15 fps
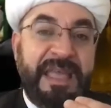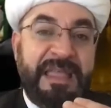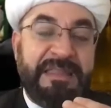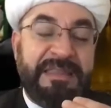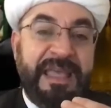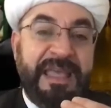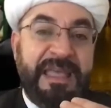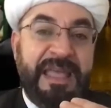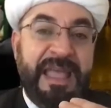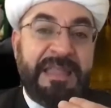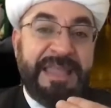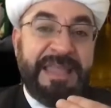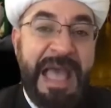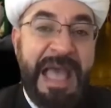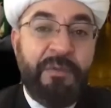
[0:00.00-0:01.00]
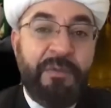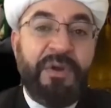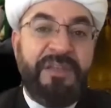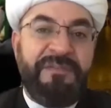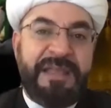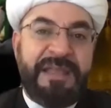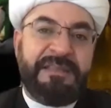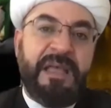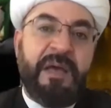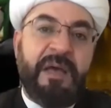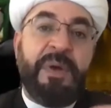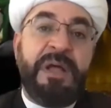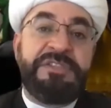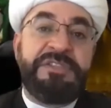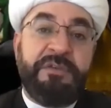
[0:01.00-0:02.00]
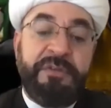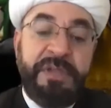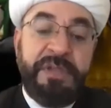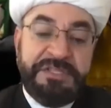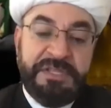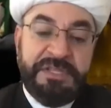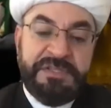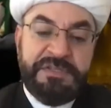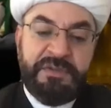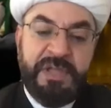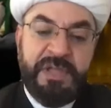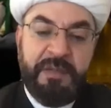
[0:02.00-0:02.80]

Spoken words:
and our effect upon generations to come.